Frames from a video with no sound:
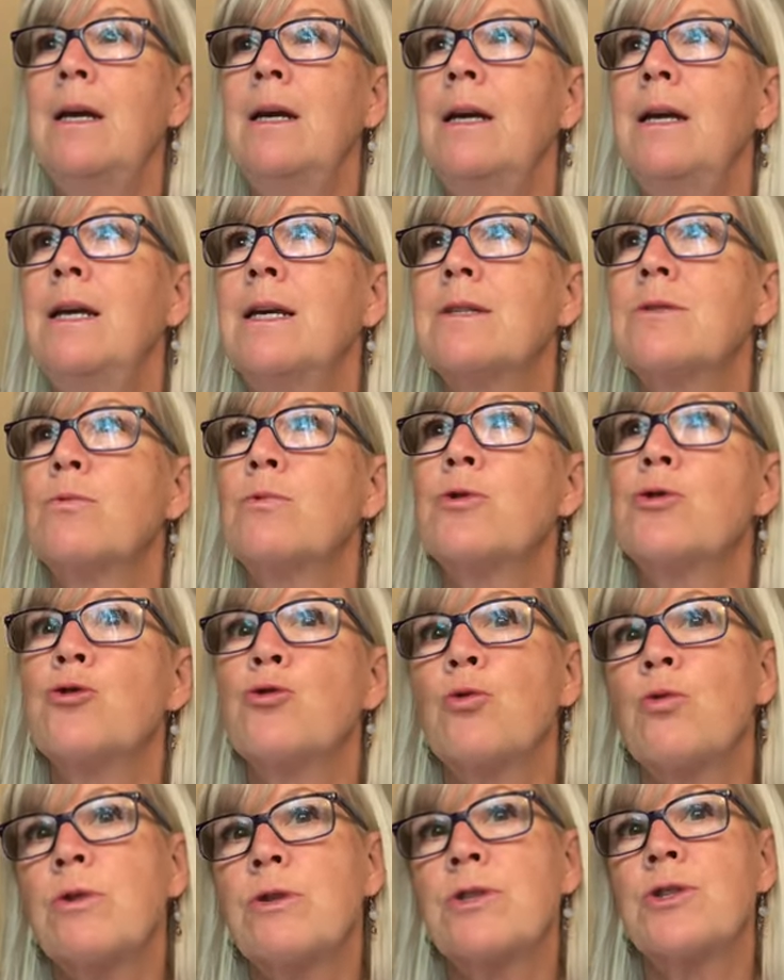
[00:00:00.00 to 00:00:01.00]
it
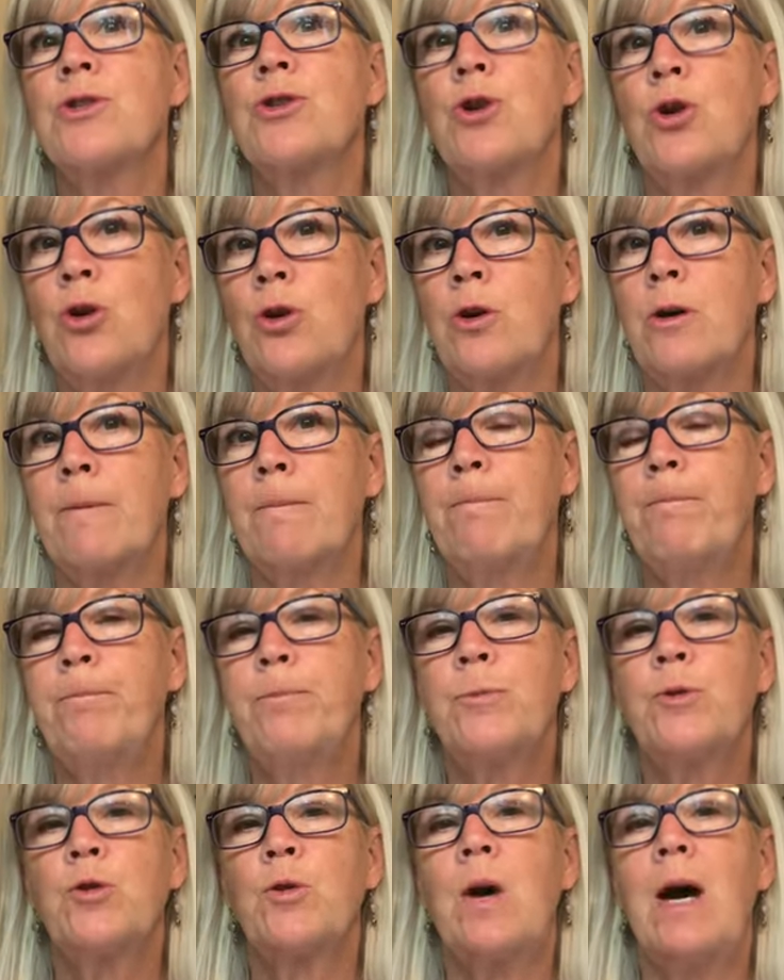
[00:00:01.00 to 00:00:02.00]
resources her.
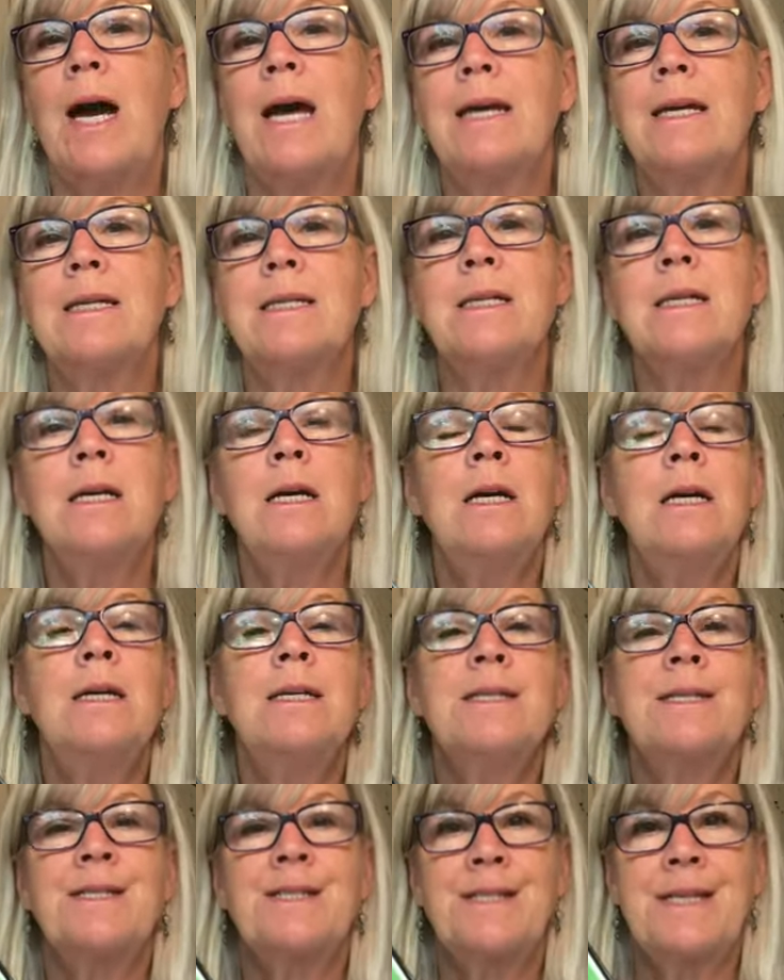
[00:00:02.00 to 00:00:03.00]
So I can
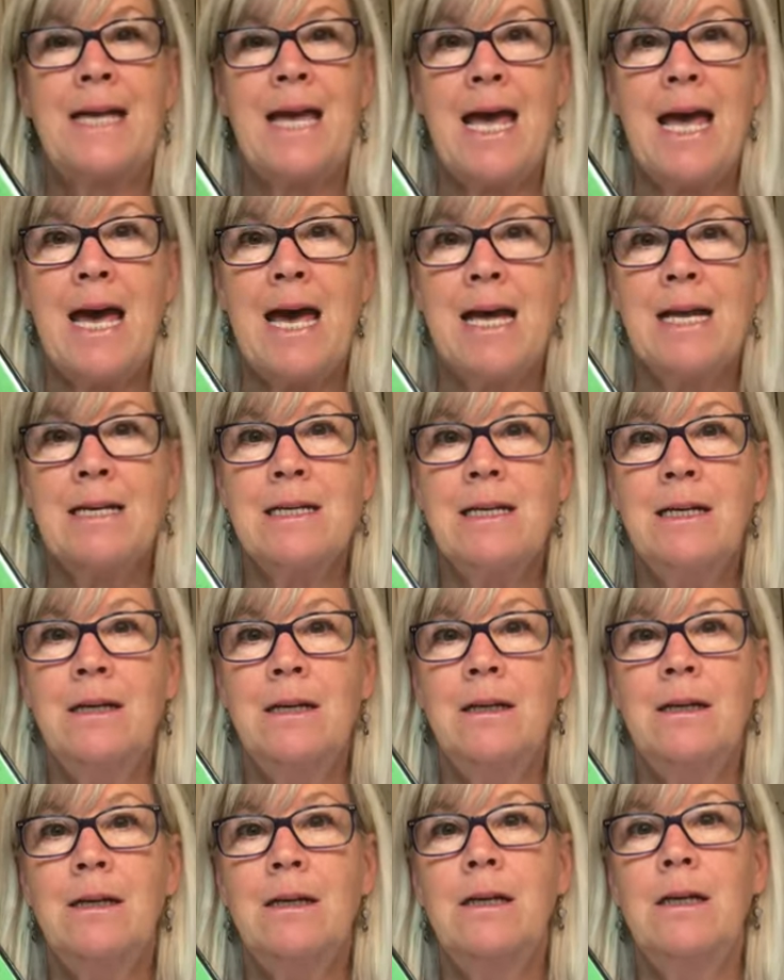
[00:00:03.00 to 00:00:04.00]
scan
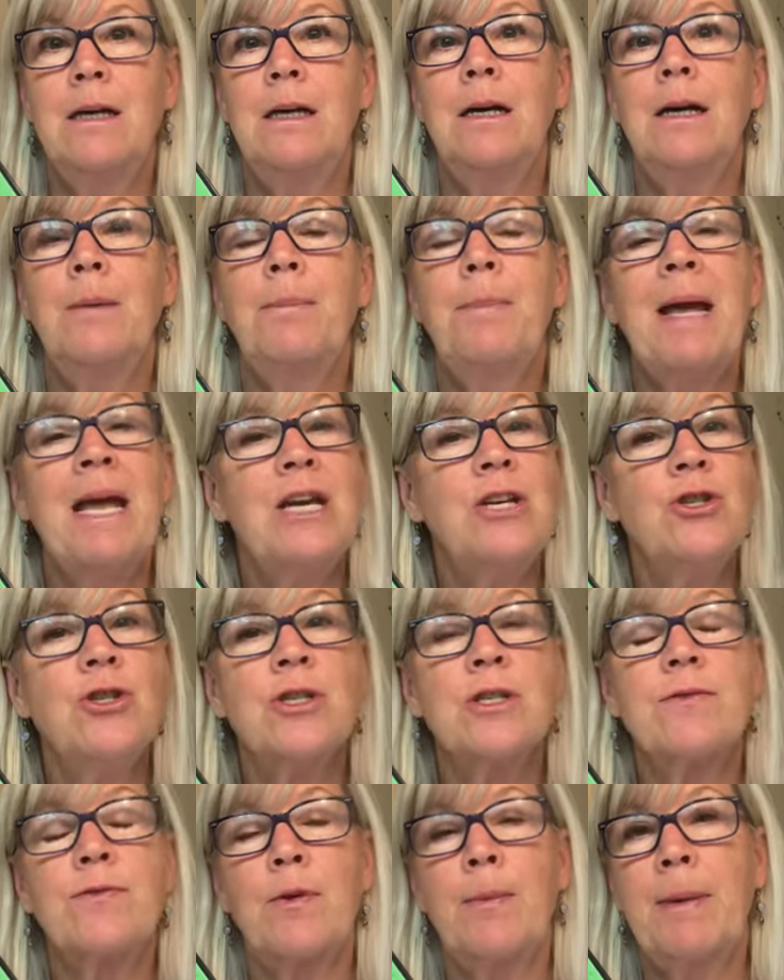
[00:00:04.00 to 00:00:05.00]
uh,
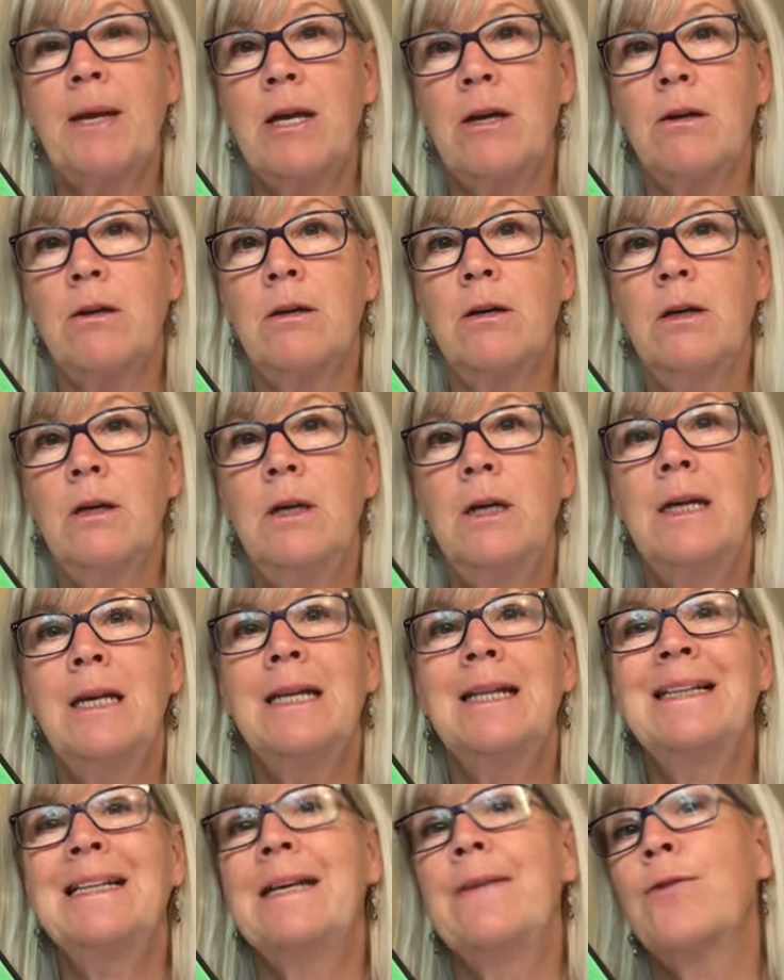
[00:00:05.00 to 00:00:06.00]
pages from here.
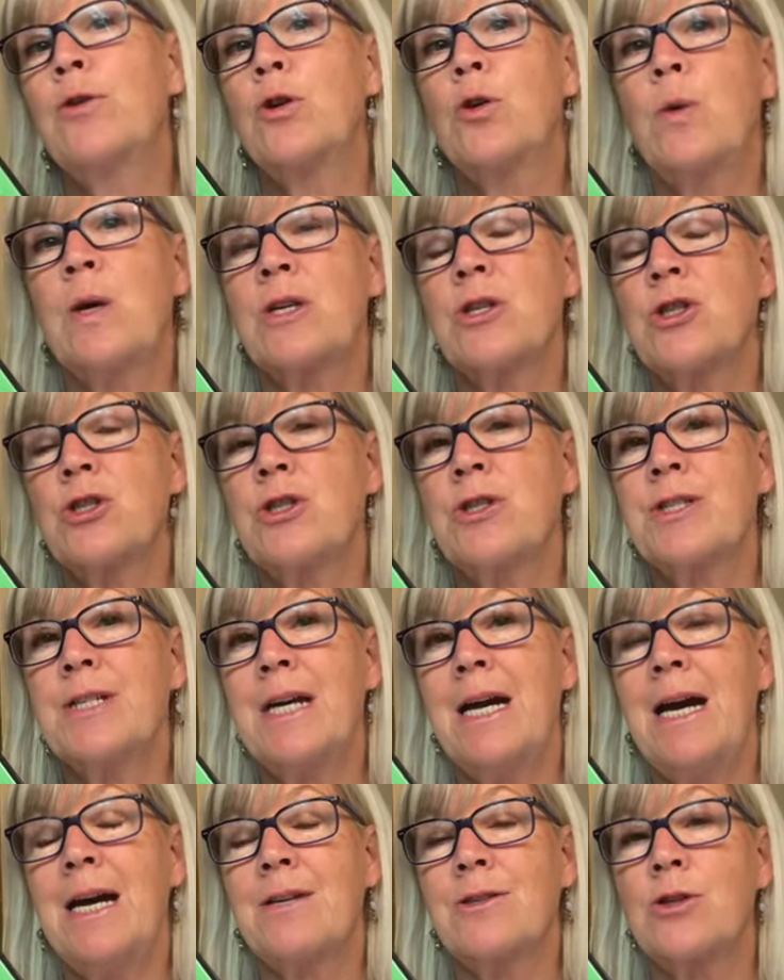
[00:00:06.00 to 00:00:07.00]
It'll give her questions to
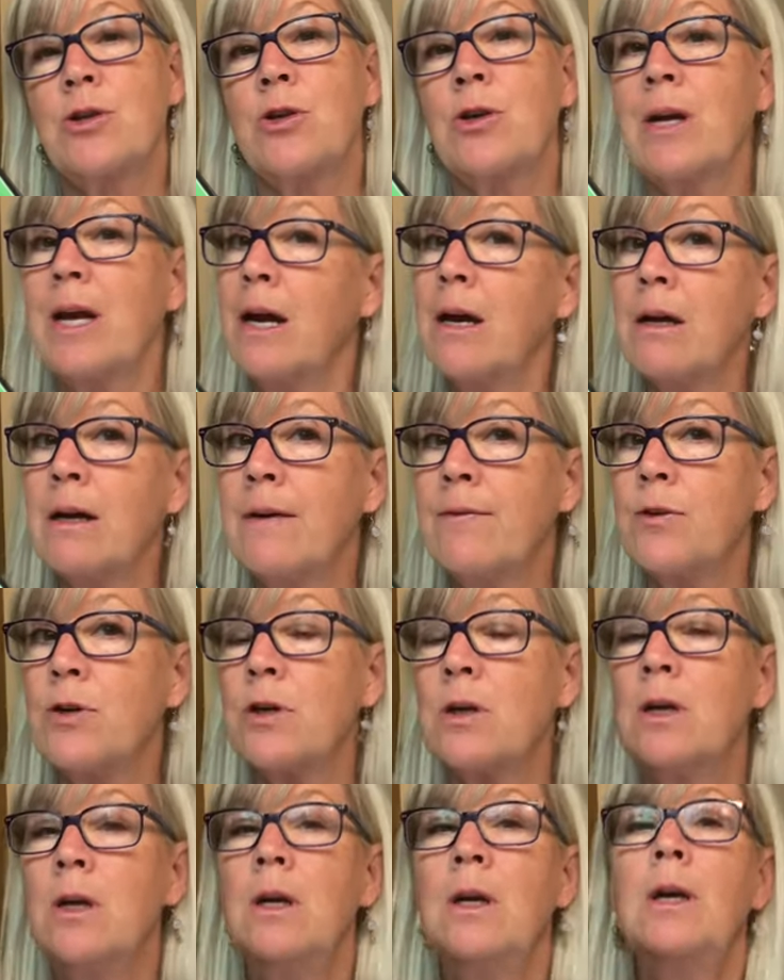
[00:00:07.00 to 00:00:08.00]
ask her
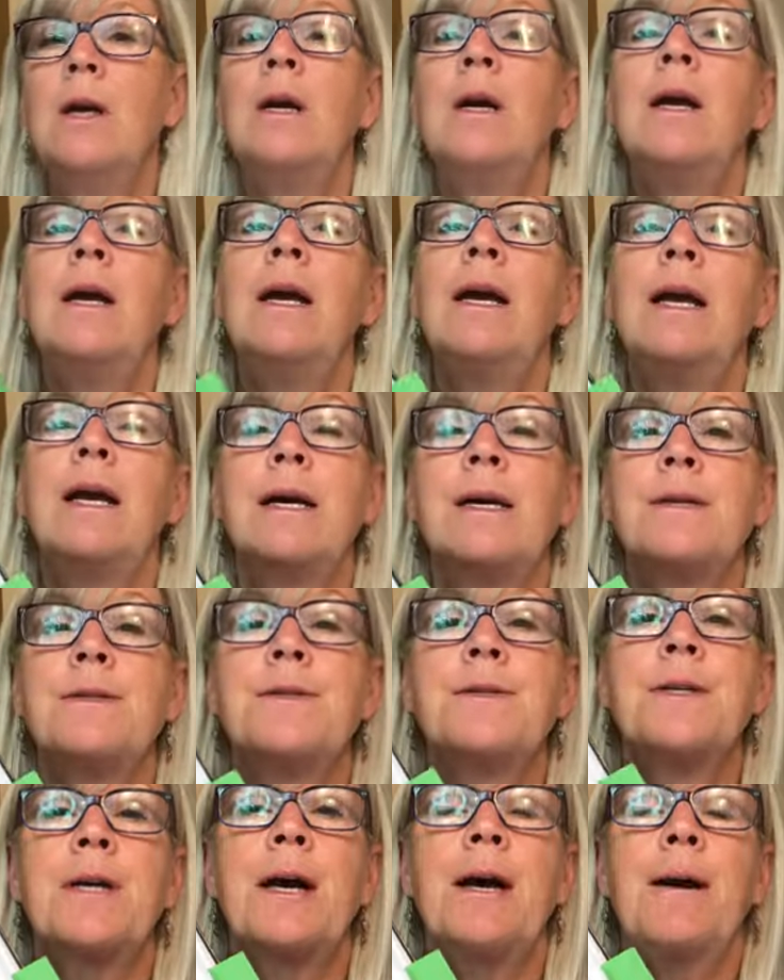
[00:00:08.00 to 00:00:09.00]
caregiver
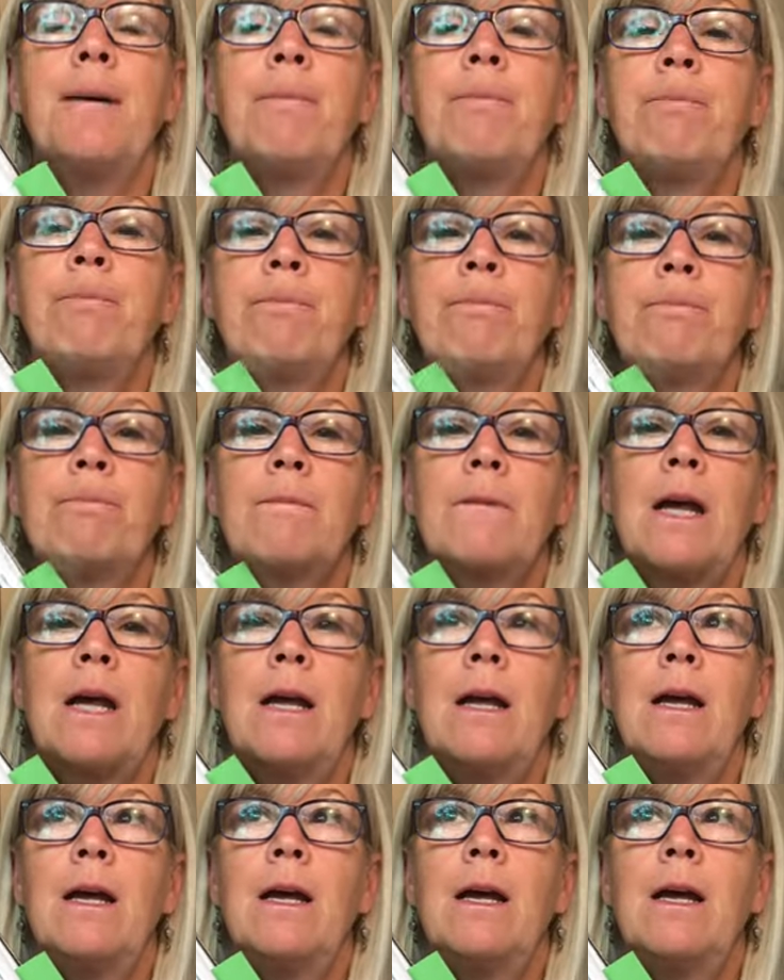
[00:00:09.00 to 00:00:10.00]
and, um,
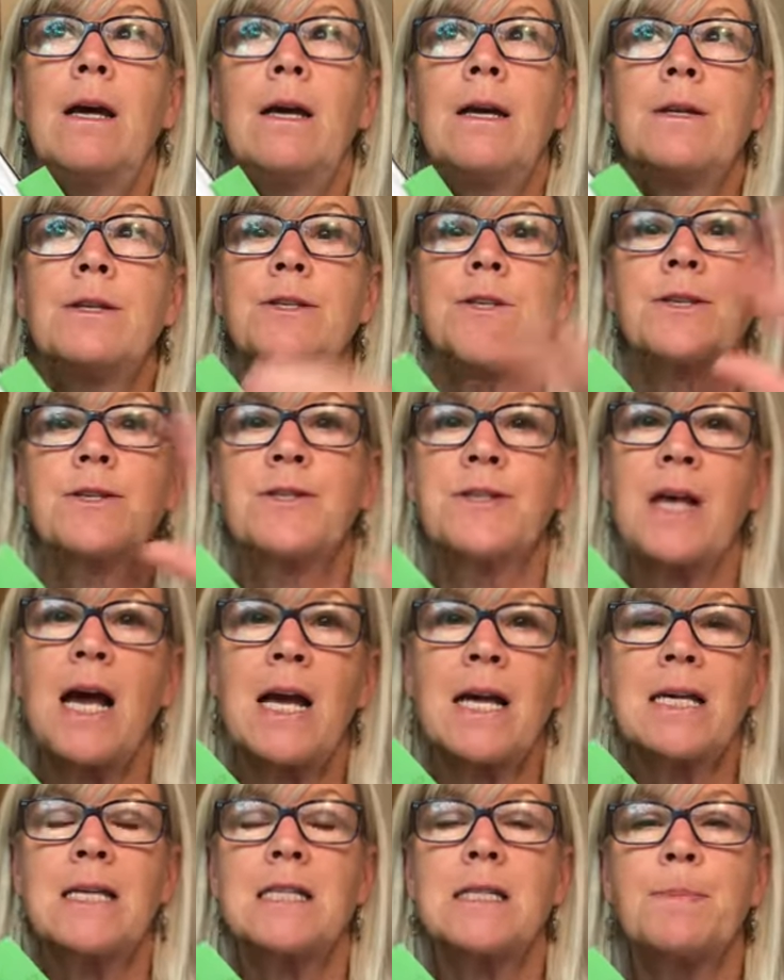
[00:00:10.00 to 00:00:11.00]
and the
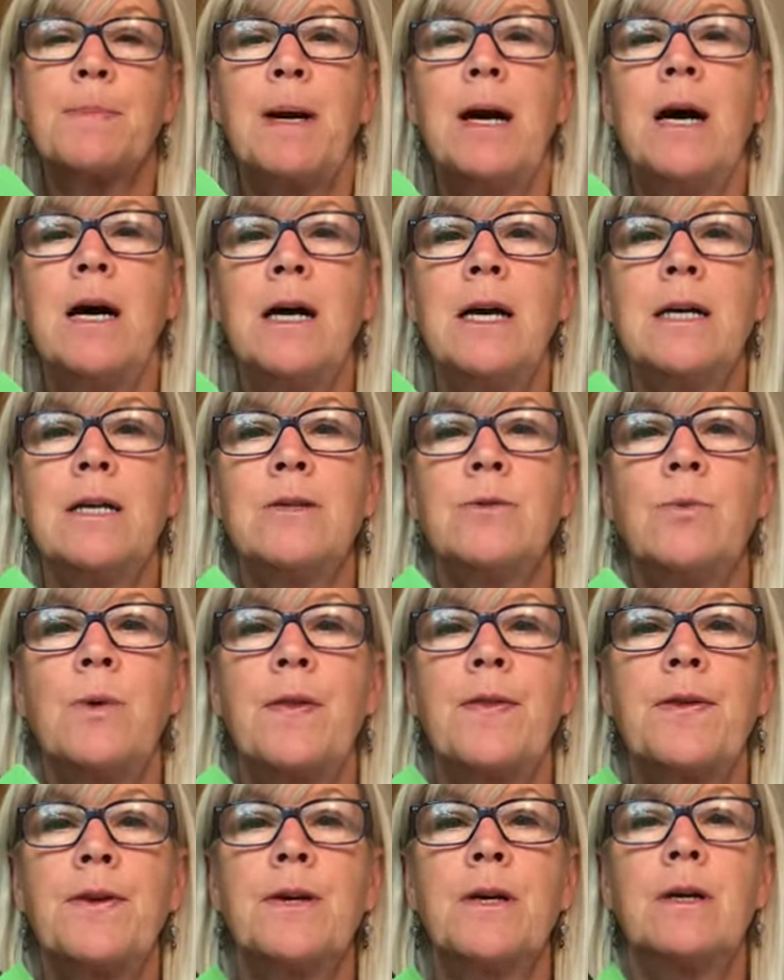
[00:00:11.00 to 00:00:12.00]
science behind
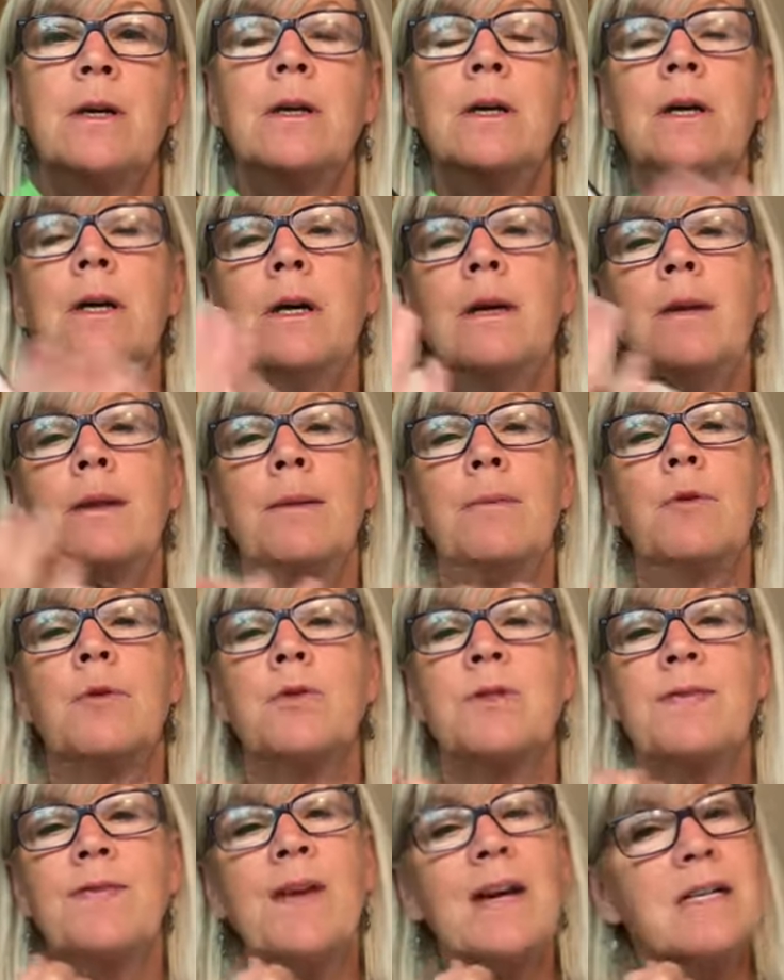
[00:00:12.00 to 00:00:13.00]
what the, the
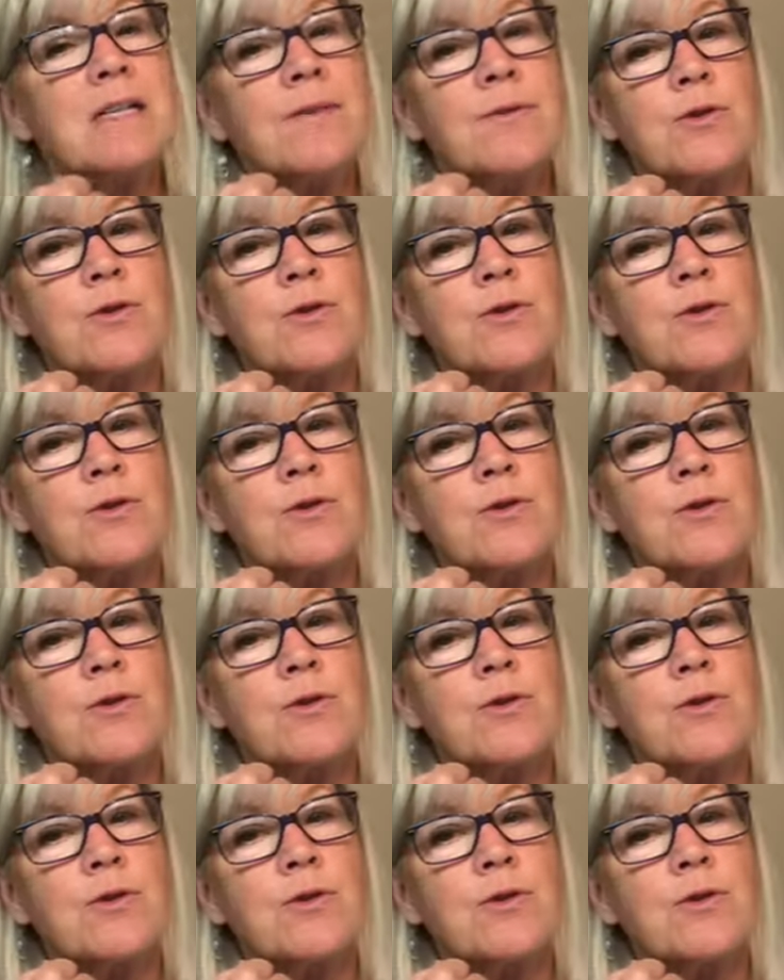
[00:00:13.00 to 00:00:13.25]
most effective